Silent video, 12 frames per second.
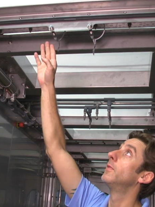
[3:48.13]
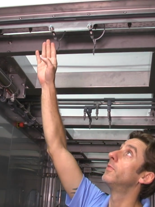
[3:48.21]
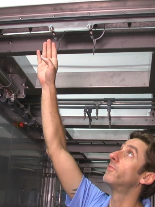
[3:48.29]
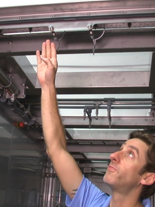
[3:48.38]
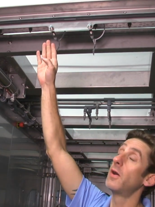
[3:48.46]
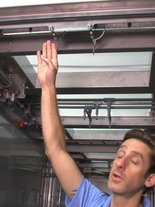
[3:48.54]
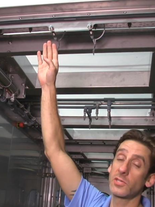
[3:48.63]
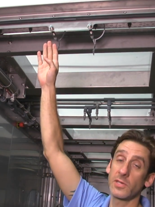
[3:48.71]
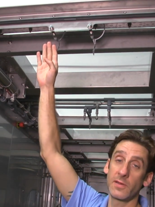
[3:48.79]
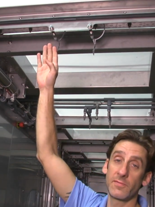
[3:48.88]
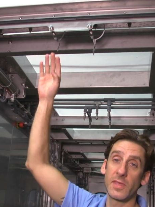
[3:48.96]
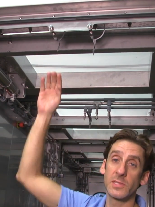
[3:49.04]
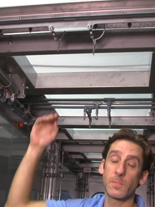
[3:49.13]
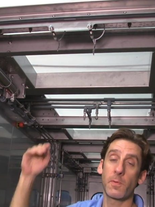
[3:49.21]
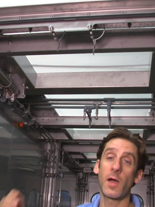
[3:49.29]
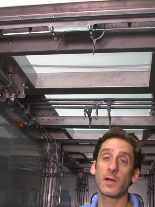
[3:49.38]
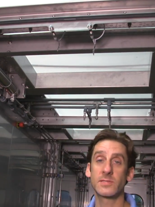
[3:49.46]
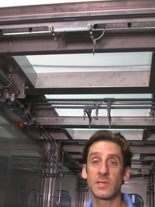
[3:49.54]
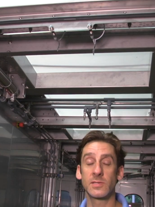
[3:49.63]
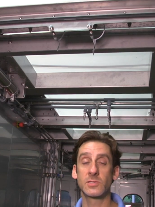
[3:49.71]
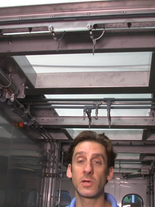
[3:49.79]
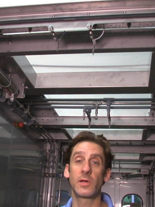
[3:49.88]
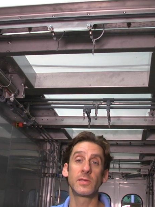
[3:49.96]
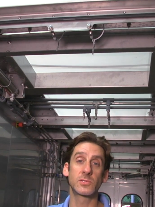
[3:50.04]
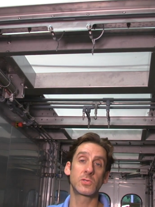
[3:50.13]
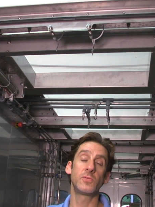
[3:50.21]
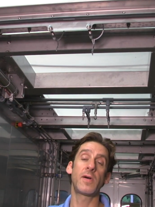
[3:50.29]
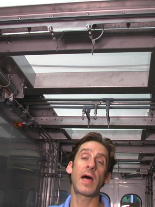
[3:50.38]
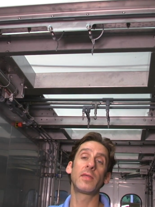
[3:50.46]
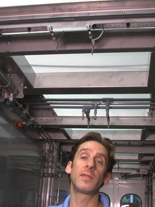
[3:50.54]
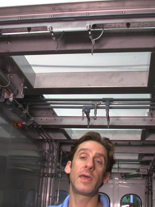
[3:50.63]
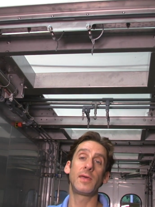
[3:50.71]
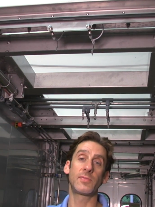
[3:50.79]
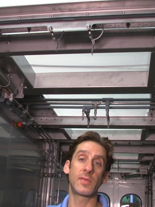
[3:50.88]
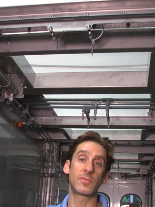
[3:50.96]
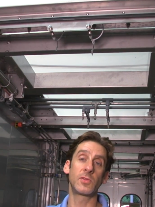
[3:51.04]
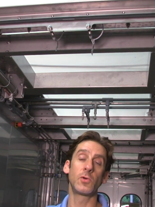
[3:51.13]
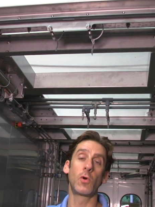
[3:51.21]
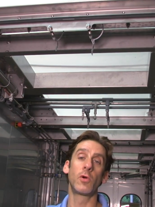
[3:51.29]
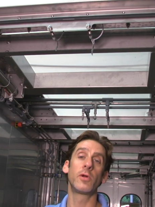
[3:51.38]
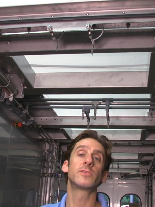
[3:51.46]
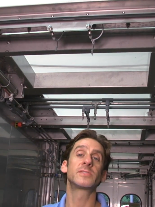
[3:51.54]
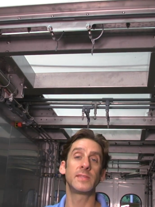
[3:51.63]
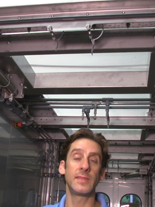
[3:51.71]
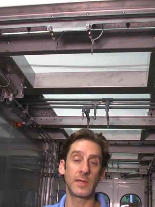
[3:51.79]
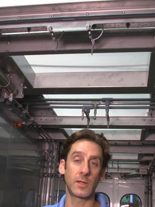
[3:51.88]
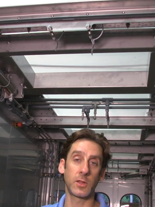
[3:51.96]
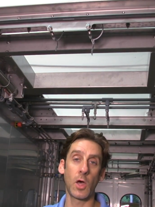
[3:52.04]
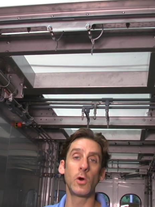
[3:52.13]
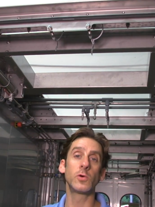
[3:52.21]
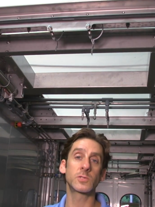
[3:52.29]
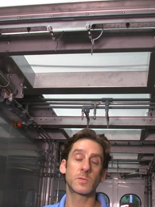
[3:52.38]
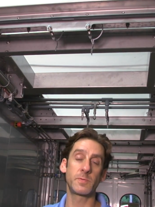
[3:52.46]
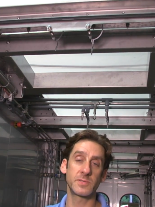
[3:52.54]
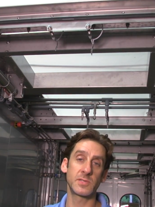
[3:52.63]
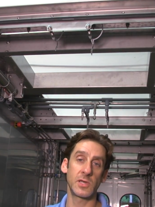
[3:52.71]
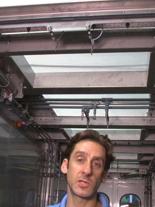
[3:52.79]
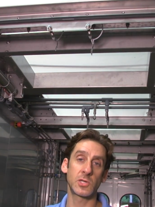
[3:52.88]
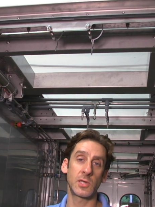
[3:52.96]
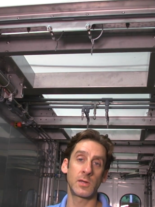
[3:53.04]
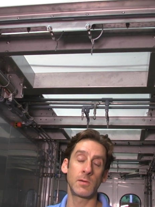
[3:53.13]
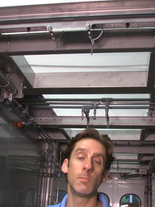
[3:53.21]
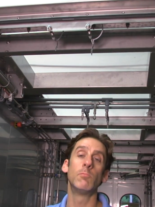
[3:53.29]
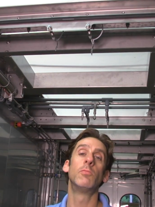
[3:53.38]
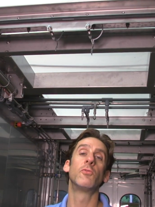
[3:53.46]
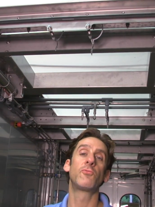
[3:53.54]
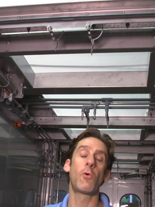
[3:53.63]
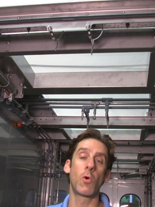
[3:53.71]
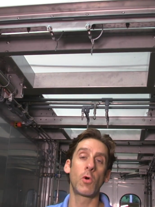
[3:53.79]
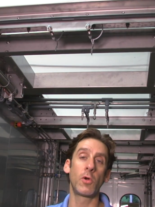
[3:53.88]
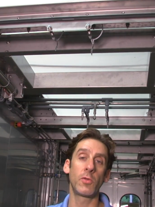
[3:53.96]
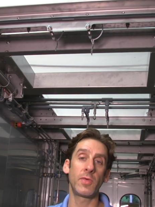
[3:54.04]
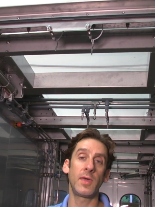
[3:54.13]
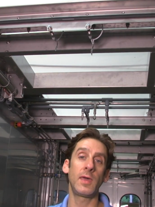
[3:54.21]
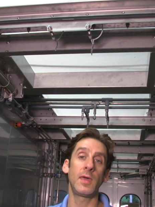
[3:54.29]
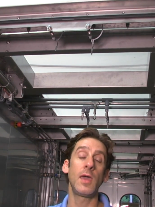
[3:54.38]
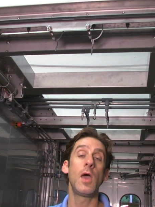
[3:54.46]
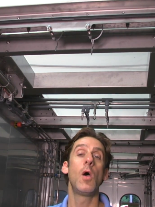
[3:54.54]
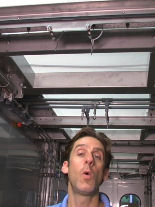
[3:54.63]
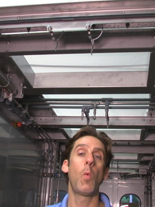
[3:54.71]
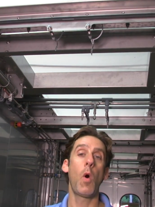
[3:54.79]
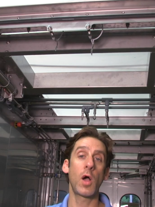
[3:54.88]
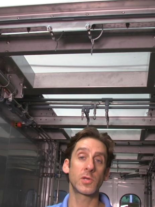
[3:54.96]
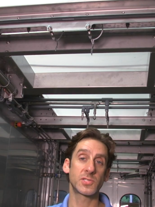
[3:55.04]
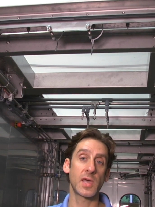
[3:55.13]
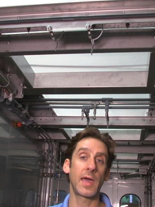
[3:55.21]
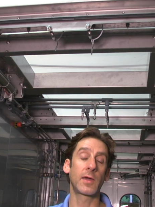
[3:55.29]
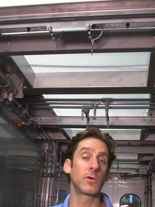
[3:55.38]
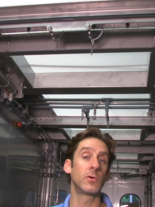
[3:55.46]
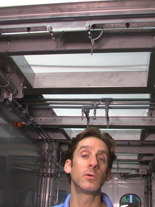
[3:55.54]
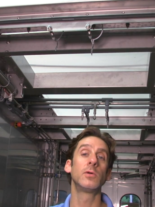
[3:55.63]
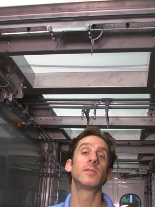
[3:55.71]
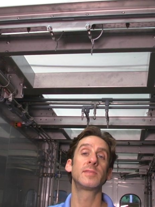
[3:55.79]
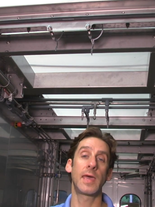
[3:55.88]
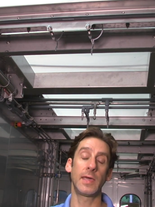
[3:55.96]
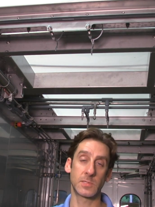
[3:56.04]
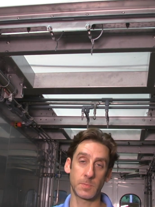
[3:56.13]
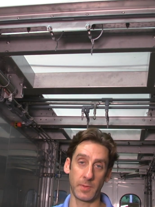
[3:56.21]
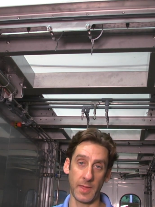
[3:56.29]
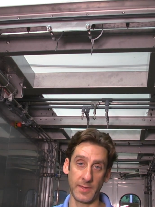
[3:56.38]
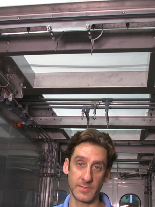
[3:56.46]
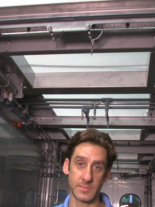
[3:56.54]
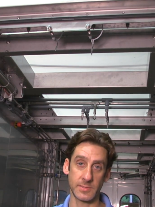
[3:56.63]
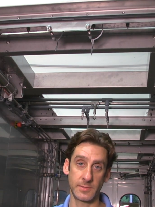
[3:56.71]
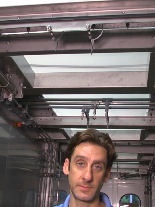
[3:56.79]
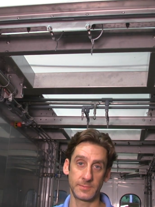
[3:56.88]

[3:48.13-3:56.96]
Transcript: The function of this proc sensor is to validate that the door is in the closed position before the wash cycle takes place.